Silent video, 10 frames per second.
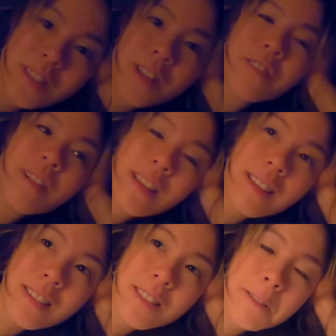
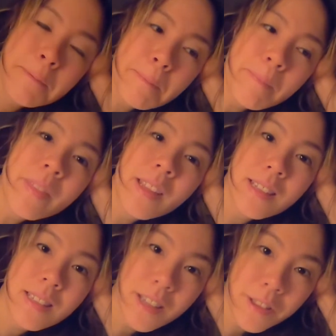sunrise.
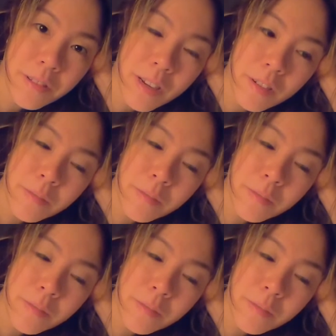It's day three